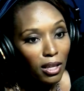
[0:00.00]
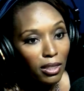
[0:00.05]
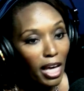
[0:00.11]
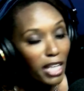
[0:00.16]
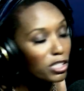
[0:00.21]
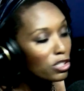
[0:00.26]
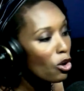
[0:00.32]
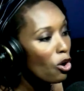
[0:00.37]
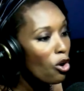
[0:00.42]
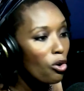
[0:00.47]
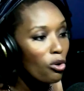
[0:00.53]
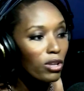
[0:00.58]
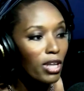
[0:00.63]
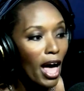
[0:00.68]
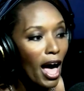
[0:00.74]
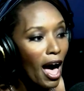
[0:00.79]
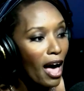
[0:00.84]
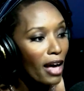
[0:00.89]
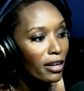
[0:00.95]
that's a whole
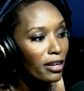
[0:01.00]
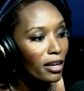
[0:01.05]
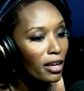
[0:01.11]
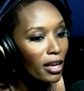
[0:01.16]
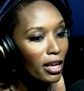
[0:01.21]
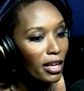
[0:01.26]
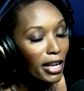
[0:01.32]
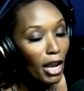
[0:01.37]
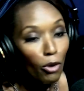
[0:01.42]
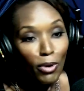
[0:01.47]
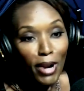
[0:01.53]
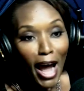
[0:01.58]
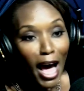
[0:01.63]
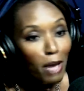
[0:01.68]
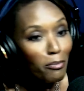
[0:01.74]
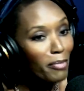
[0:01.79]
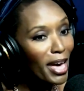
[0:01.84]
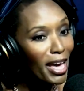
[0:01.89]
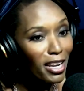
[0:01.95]
lot. Now, when
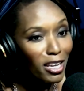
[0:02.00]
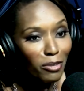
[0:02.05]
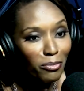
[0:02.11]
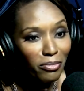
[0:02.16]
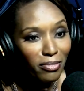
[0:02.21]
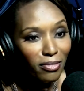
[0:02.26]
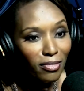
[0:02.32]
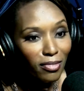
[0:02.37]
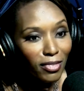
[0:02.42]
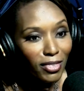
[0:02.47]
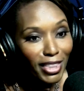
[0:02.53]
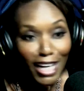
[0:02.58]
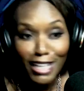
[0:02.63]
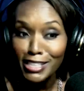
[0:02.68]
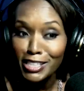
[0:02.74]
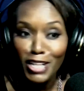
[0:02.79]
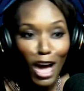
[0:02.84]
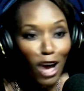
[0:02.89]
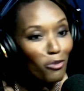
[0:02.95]
I met him,
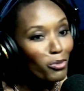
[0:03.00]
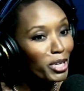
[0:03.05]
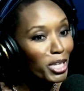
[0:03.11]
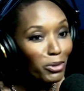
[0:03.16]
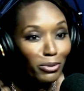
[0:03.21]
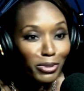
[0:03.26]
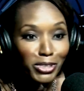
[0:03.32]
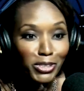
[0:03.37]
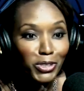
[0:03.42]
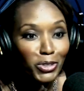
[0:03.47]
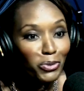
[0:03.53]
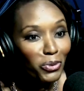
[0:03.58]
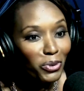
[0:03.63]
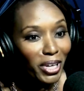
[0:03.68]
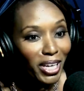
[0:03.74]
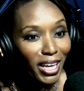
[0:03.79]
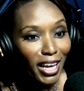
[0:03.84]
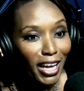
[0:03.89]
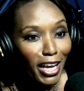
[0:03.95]
that's not what he was
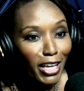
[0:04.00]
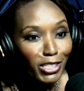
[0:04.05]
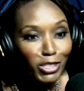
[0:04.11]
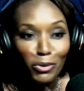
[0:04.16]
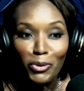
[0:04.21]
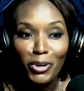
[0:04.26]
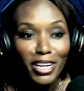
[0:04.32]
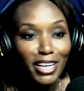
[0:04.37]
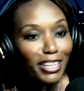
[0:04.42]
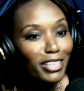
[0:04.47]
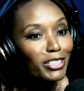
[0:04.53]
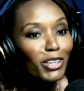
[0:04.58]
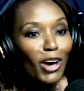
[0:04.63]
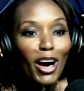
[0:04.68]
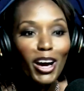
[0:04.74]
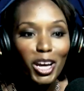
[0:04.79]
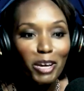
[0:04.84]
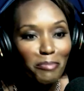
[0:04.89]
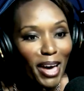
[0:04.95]
doing. So we're going to
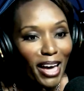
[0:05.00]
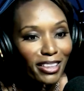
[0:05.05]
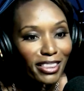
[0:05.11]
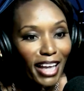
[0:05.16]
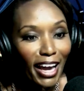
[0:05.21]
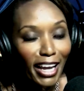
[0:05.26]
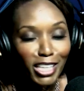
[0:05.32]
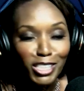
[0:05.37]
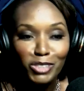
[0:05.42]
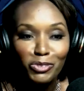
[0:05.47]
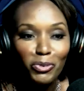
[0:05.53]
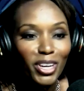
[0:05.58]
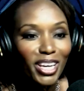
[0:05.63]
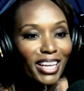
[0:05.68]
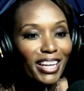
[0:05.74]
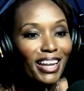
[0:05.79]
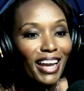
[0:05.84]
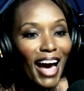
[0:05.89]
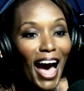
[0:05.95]
talk about that, because
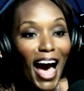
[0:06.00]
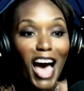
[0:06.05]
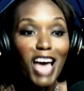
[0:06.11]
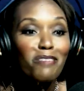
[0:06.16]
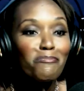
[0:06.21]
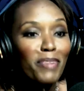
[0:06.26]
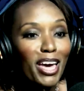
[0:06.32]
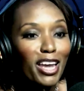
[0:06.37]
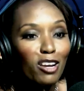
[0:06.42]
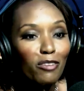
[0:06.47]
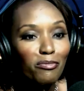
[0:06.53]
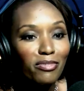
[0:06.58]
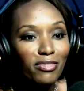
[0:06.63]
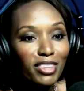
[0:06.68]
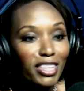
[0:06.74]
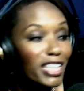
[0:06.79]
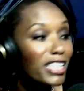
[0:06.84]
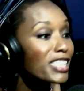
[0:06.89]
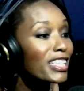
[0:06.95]
when I met him,
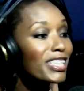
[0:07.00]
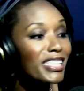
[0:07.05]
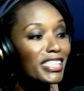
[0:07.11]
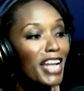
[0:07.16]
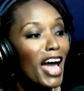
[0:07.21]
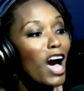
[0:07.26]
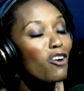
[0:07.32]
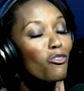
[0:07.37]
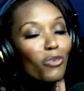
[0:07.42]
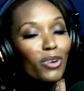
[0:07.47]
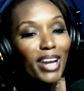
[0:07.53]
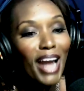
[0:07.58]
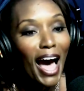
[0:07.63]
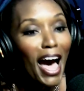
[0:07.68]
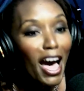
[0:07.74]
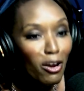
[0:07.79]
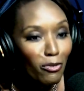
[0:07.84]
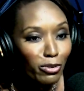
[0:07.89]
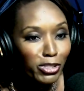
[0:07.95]
this is not what
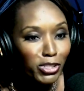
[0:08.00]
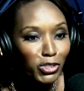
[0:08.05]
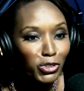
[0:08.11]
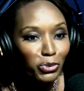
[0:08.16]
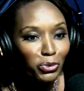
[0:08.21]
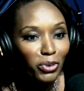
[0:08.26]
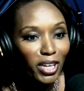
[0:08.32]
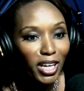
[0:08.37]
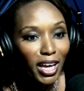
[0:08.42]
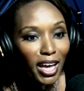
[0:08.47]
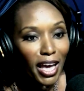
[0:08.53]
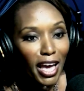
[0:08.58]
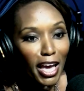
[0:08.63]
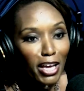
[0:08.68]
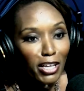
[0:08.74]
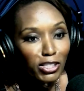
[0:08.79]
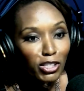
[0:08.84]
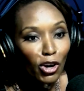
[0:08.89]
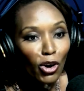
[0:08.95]
I was doing.
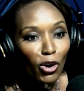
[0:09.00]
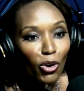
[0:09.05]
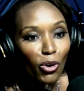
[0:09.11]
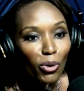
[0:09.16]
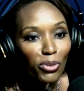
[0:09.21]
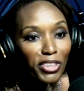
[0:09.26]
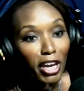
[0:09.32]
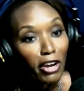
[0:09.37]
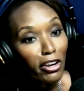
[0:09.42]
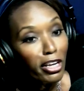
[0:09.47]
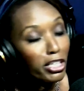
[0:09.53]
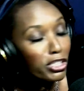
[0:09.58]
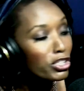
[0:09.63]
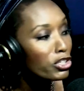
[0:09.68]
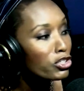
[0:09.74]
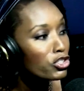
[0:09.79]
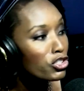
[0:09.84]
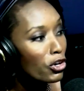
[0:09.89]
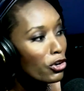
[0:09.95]
So there is
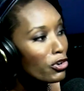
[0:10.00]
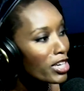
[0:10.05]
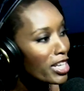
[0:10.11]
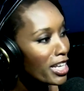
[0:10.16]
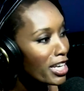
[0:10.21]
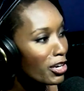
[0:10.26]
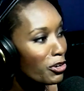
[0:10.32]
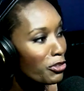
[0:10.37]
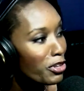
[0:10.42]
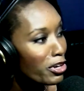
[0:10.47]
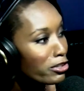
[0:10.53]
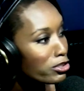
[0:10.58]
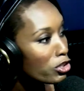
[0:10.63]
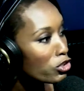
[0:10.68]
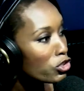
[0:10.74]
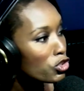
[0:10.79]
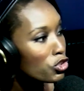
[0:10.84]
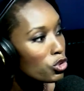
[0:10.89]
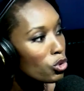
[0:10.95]
a journey here. There's
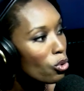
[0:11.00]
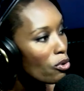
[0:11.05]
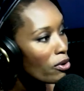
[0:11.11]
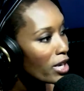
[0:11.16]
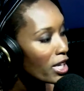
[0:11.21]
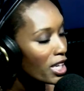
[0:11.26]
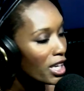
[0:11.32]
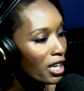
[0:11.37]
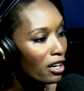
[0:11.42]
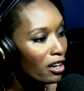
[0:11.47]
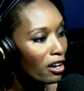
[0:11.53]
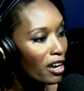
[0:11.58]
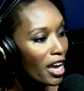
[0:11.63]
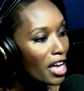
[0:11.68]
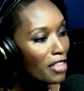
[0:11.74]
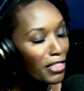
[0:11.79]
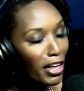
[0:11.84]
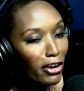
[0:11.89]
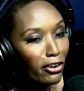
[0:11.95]
a story here.
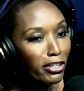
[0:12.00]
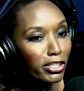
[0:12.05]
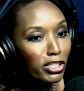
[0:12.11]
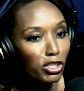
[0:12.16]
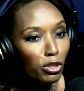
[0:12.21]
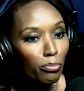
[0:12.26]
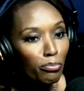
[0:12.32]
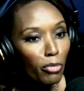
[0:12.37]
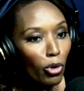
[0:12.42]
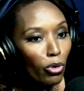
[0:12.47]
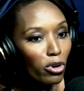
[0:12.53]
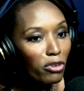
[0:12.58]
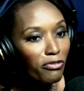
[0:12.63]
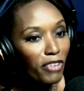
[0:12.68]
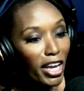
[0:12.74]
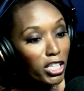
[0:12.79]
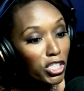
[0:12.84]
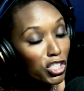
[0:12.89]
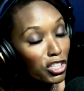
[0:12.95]
There is some
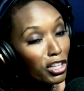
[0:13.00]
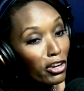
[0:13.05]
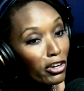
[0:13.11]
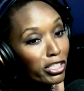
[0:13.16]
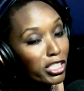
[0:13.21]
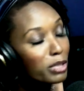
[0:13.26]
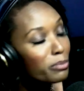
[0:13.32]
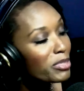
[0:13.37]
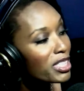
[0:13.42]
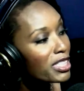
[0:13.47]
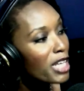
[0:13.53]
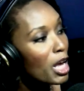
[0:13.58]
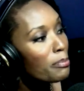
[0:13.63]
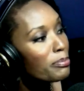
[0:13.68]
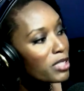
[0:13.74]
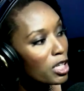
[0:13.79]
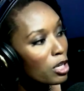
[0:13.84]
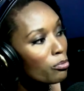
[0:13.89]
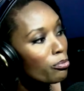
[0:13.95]
motivation. There are some
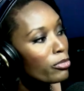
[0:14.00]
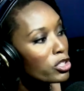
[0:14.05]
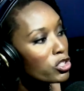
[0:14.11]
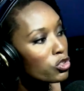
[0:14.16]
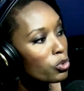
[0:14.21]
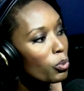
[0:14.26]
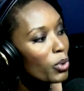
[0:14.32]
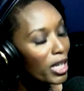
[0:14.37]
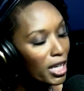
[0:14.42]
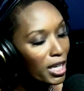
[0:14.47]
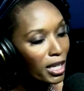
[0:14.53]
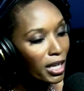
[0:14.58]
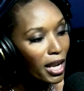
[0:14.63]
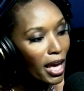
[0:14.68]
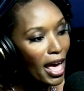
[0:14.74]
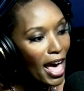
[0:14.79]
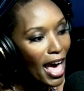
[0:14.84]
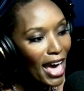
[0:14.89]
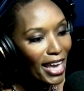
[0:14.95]
steps in between.
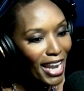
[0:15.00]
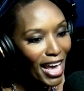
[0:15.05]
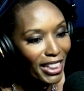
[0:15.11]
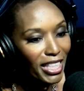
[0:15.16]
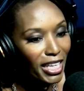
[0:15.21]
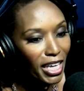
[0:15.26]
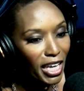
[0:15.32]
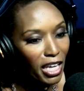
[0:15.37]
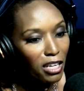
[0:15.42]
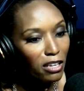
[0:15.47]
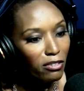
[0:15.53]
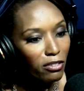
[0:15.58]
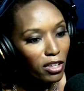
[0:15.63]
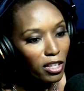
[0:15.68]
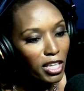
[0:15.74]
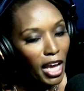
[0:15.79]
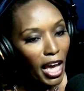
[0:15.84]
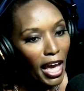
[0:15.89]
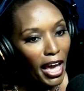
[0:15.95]
And at the end of
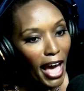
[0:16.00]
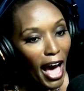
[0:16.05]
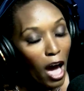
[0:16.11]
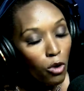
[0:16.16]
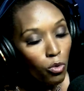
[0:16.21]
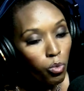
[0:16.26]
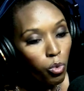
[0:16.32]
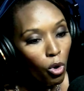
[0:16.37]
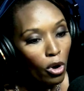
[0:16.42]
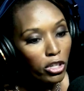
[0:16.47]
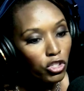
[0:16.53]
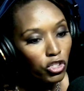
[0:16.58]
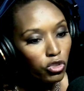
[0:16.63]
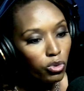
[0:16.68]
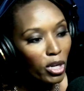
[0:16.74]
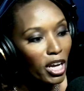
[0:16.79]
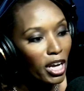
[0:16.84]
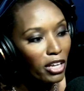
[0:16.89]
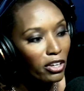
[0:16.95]
the day, I want
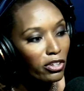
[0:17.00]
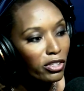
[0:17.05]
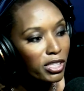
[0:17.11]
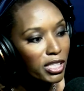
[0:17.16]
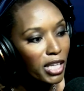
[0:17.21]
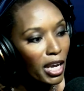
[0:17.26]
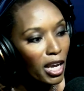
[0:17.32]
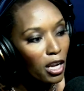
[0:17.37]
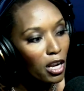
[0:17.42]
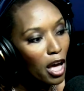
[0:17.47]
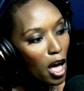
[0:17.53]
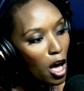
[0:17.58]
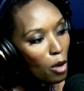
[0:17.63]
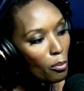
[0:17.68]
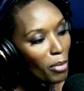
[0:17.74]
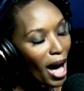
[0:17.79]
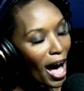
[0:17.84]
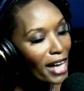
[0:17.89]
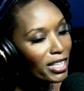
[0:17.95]
you to understand
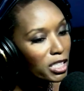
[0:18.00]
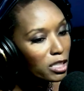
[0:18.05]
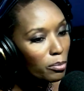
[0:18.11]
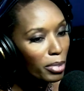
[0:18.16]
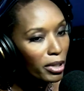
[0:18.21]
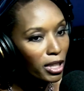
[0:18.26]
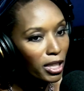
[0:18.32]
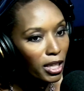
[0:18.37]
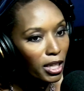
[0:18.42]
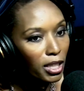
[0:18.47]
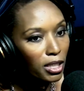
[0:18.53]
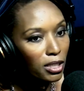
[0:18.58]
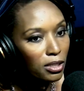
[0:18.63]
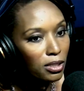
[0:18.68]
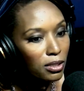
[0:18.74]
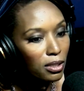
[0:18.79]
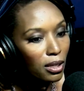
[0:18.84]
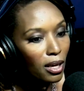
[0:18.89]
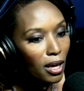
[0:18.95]

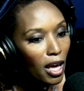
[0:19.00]
possibilities